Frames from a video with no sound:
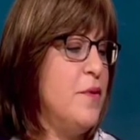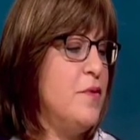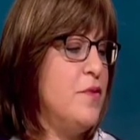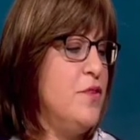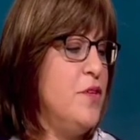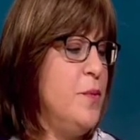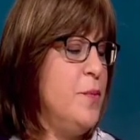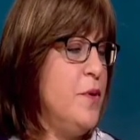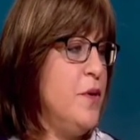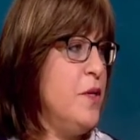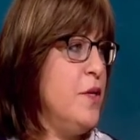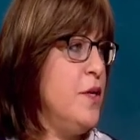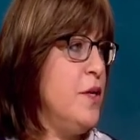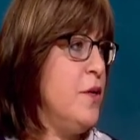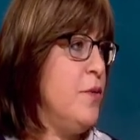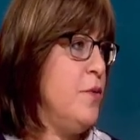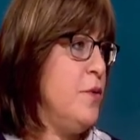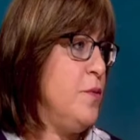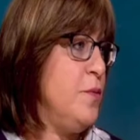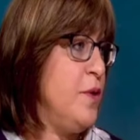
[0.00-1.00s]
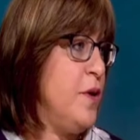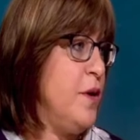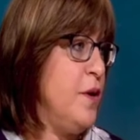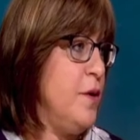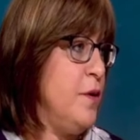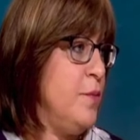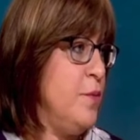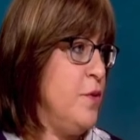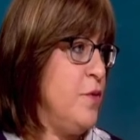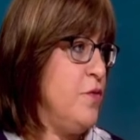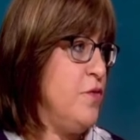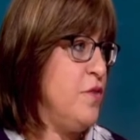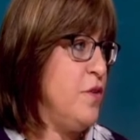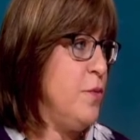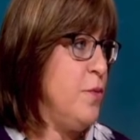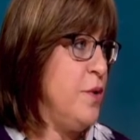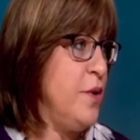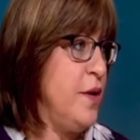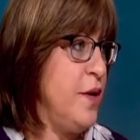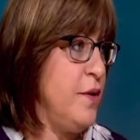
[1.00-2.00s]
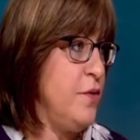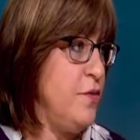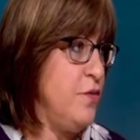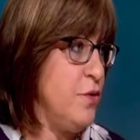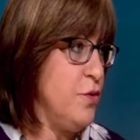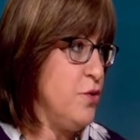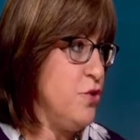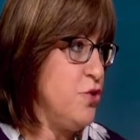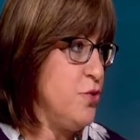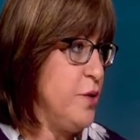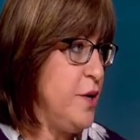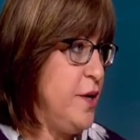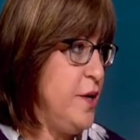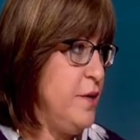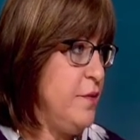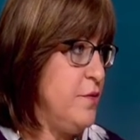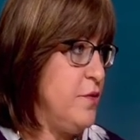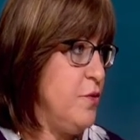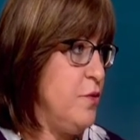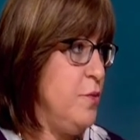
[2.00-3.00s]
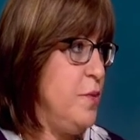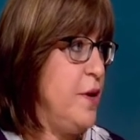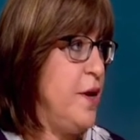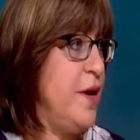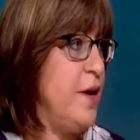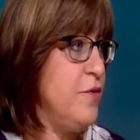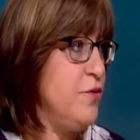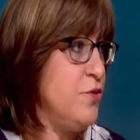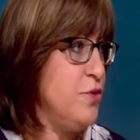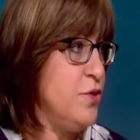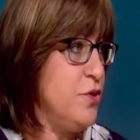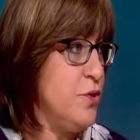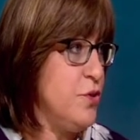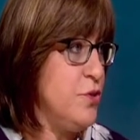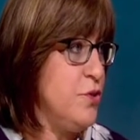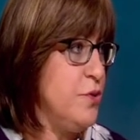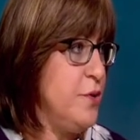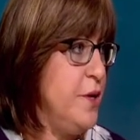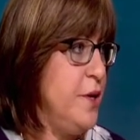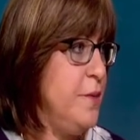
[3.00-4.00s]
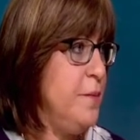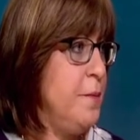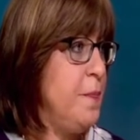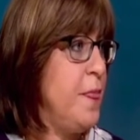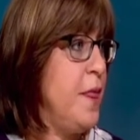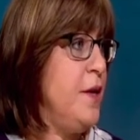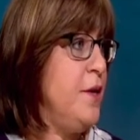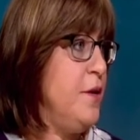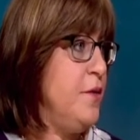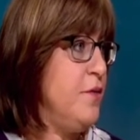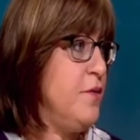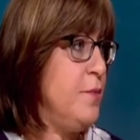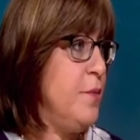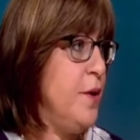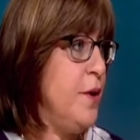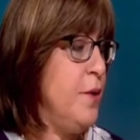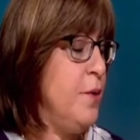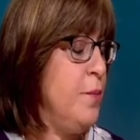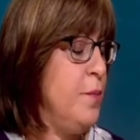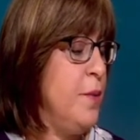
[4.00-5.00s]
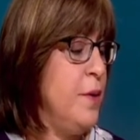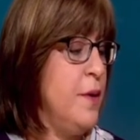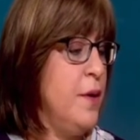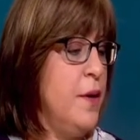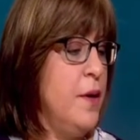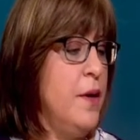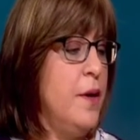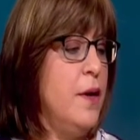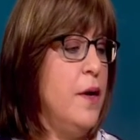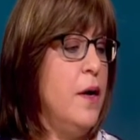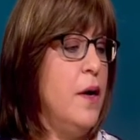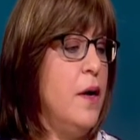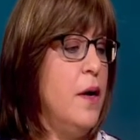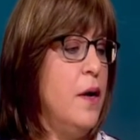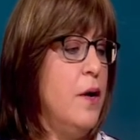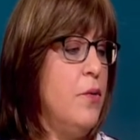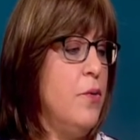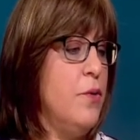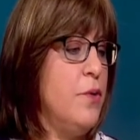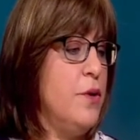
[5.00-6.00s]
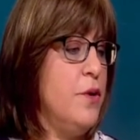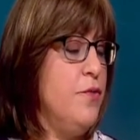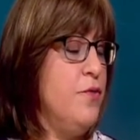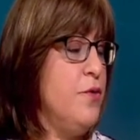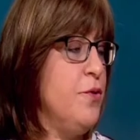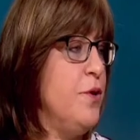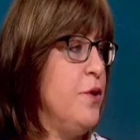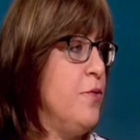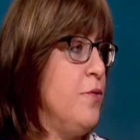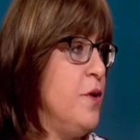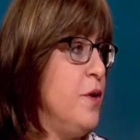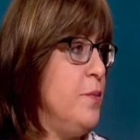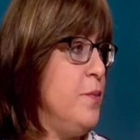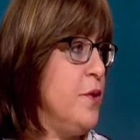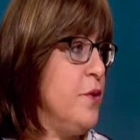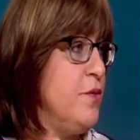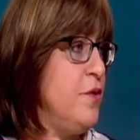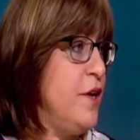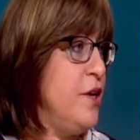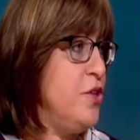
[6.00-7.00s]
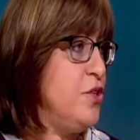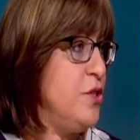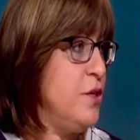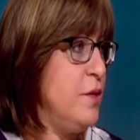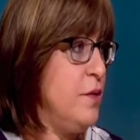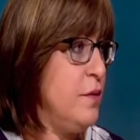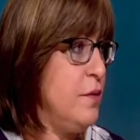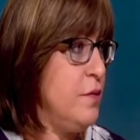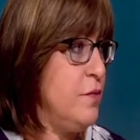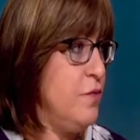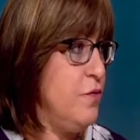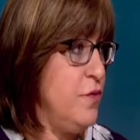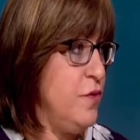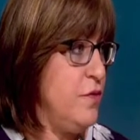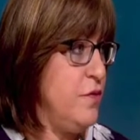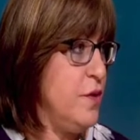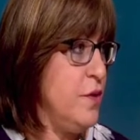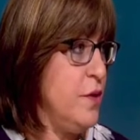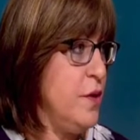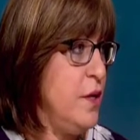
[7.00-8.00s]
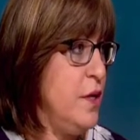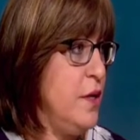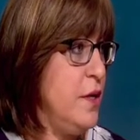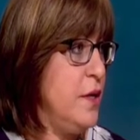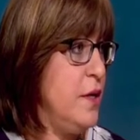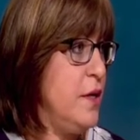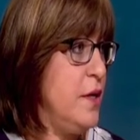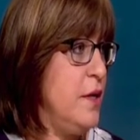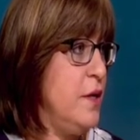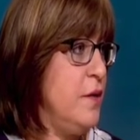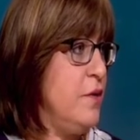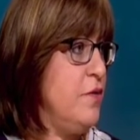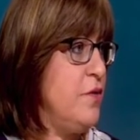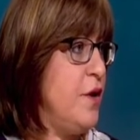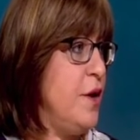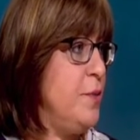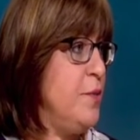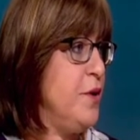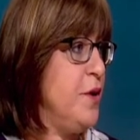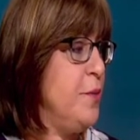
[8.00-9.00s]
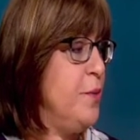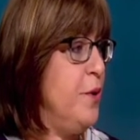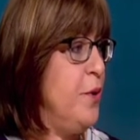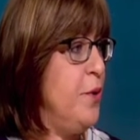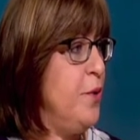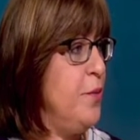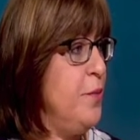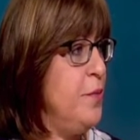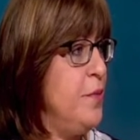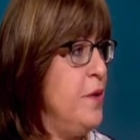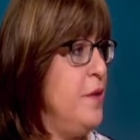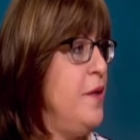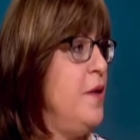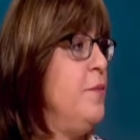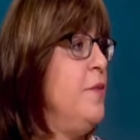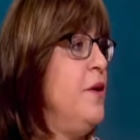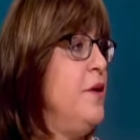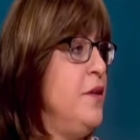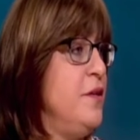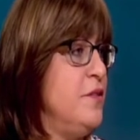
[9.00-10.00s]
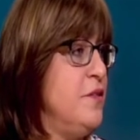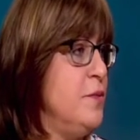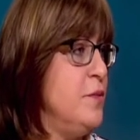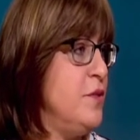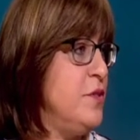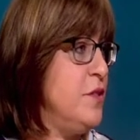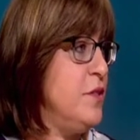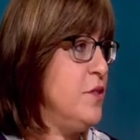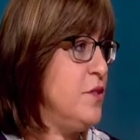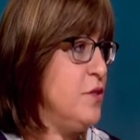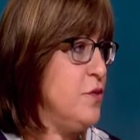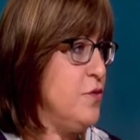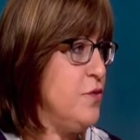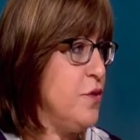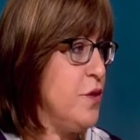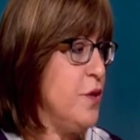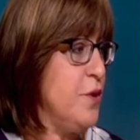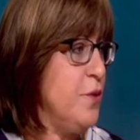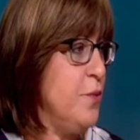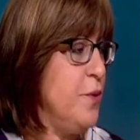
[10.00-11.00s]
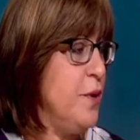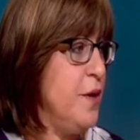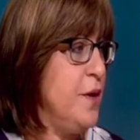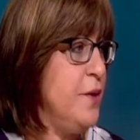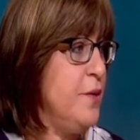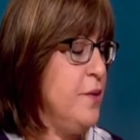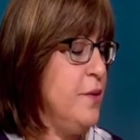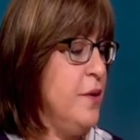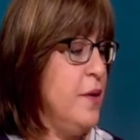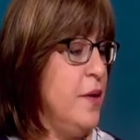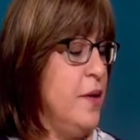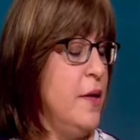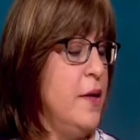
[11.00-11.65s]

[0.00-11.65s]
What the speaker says: typically it would come if someone has surgery, so it would be after surgery, they need some help, or if they're in a rehabilitation facility and it's time to come home and they might need some assistance for a little while.